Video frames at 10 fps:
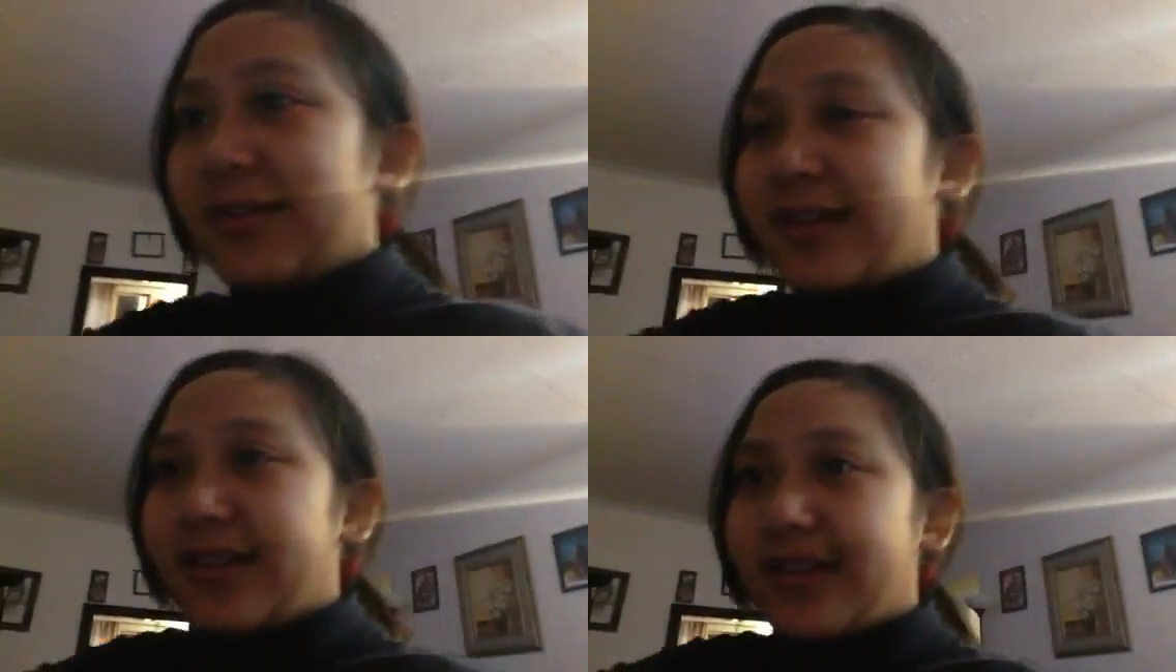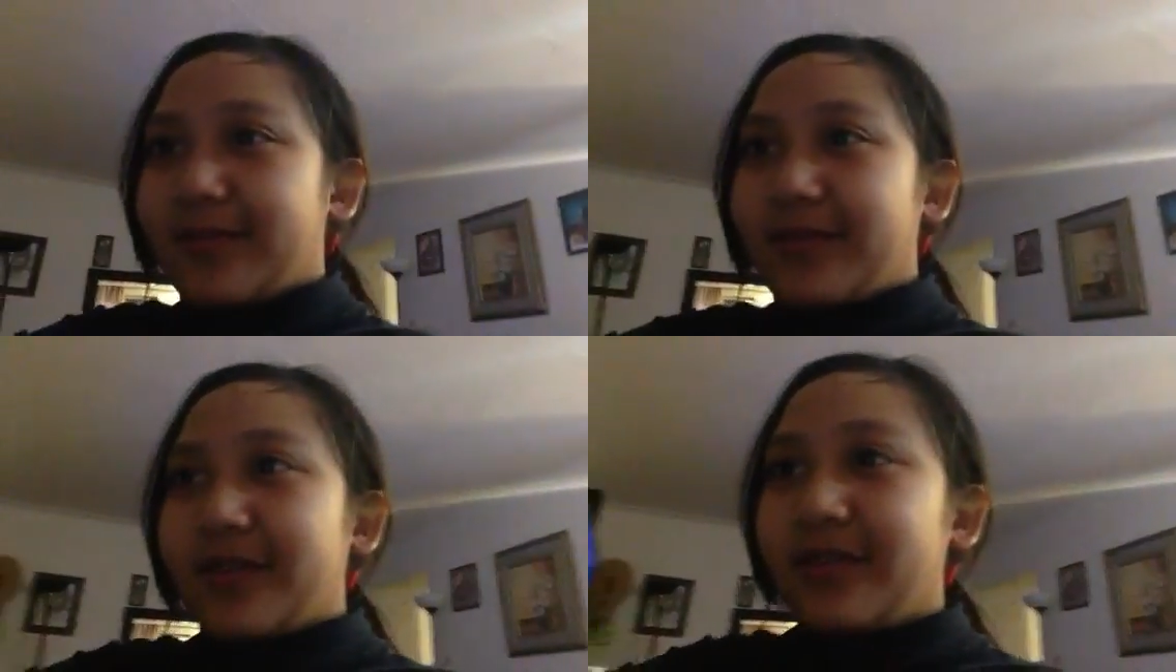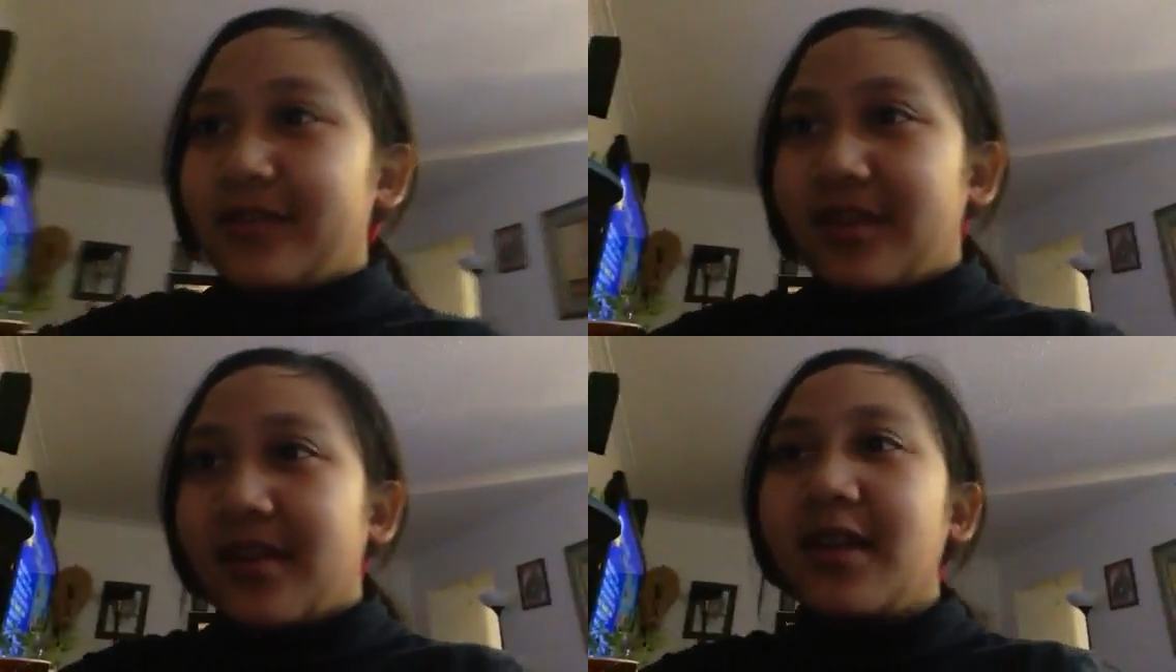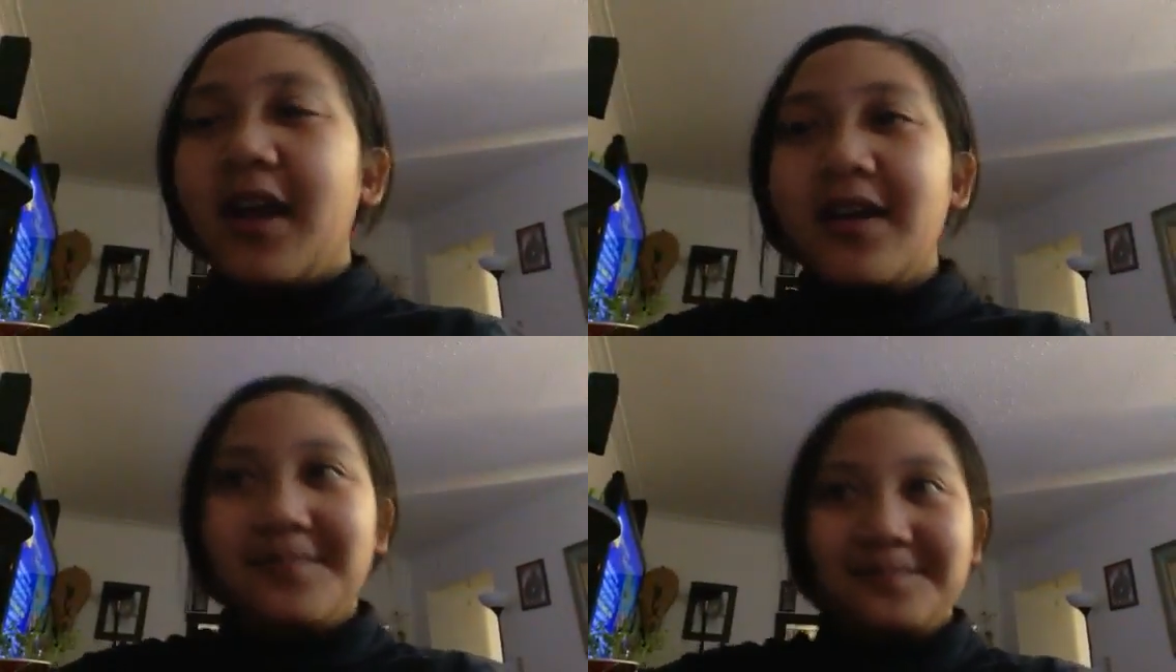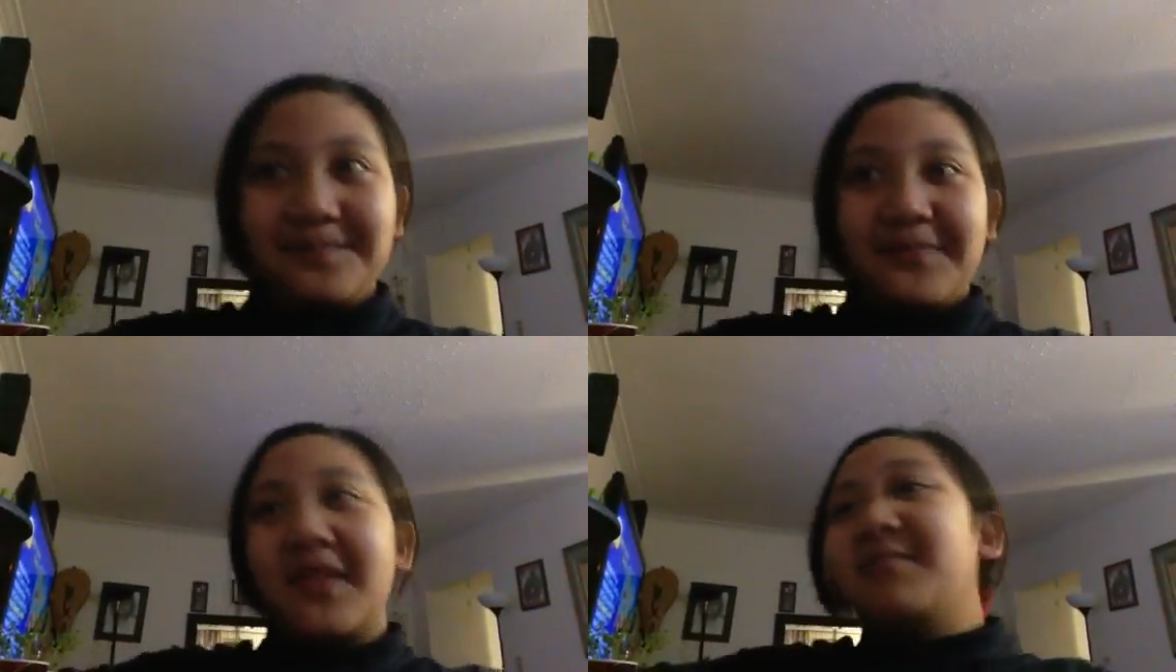So I'm gonna go this side.
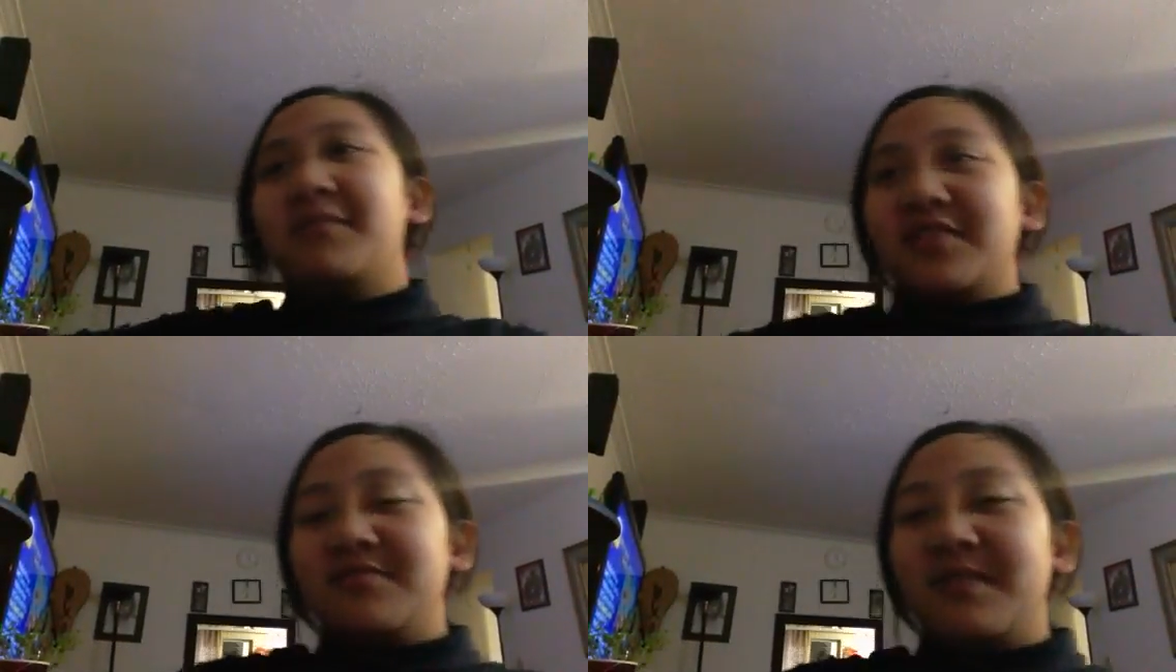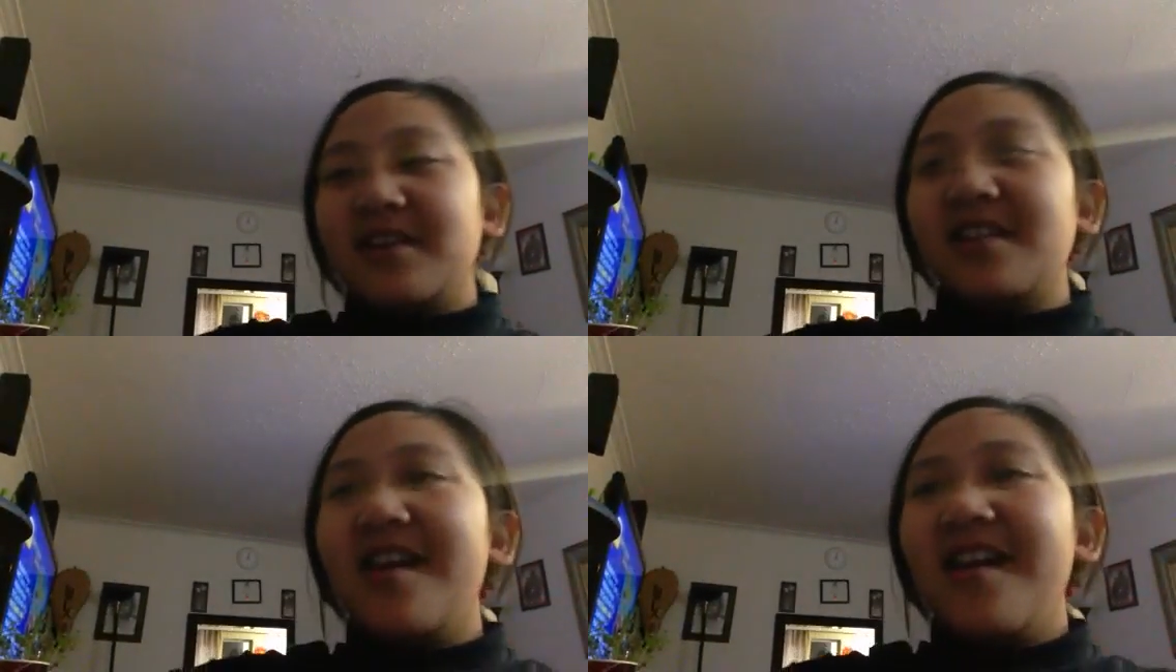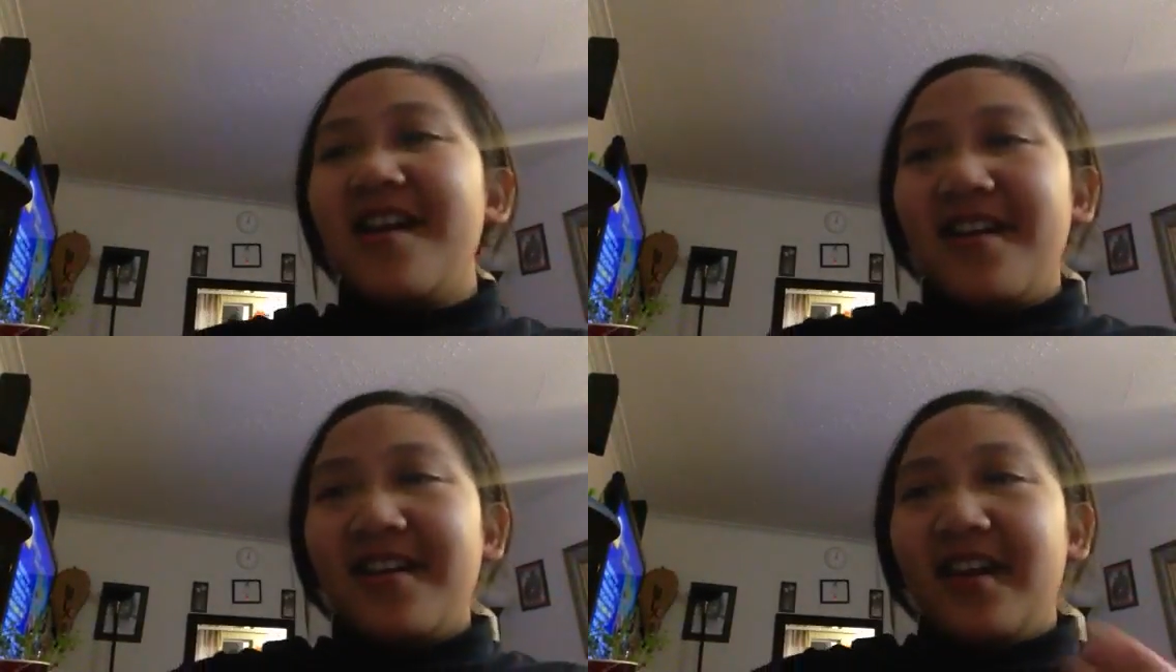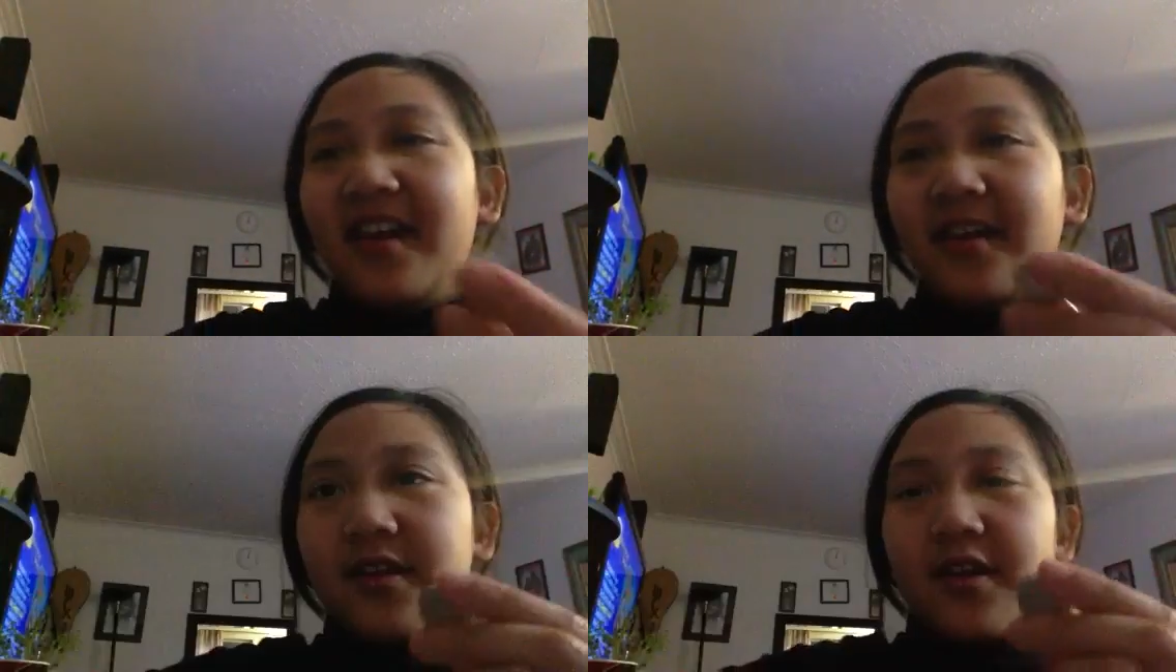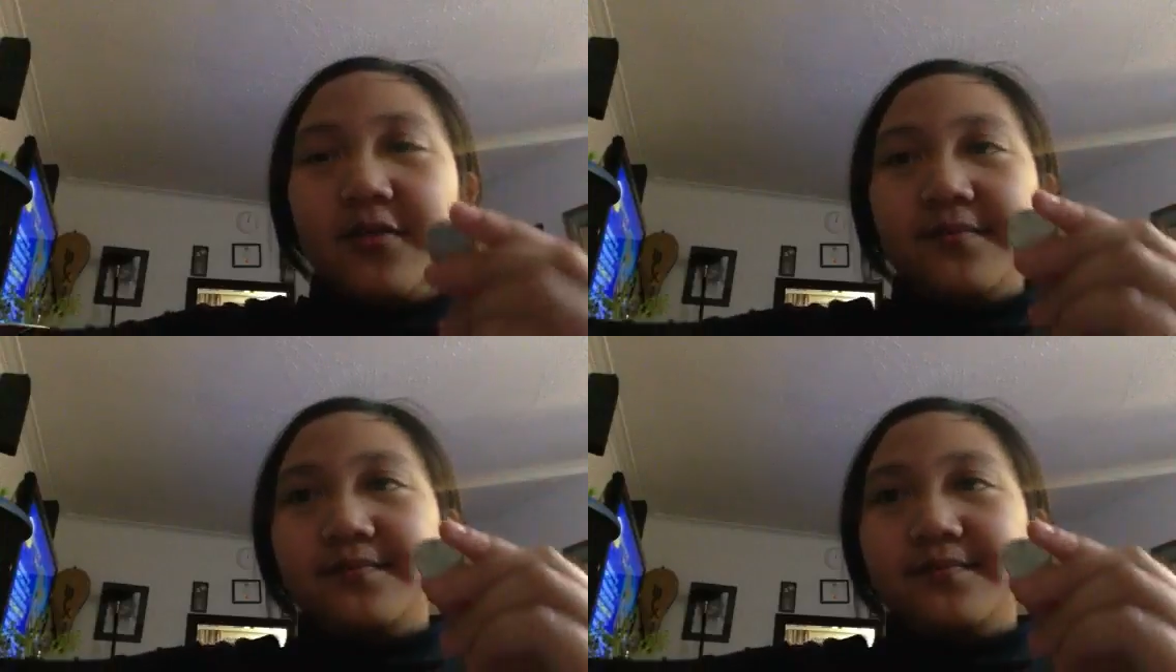Much better. Okay, so